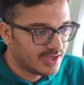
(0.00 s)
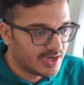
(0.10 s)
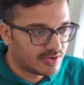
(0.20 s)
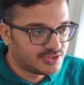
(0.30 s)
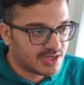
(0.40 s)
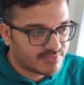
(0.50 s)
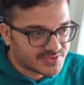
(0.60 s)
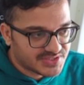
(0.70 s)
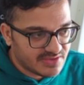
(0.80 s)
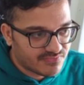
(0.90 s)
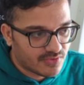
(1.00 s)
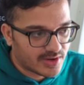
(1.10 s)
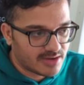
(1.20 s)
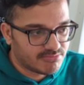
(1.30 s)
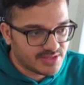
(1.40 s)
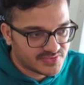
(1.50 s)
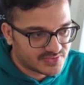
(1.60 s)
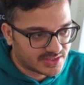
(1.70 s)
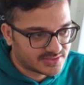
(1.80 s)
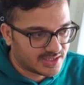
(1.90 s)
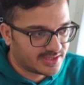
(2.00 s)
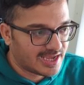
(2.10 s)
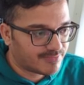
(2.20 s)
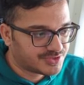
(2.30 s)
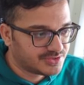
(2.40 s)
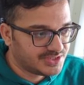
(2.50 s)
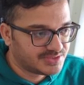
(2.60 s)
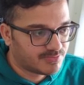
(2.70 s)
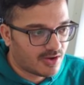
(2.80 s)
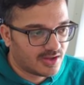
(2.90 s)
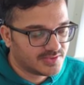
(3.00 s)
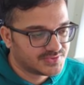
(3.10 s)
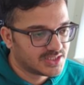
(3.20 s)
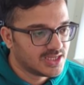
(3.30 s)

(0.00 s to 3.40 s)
It could jump to c4 and b6 and capture these pawns,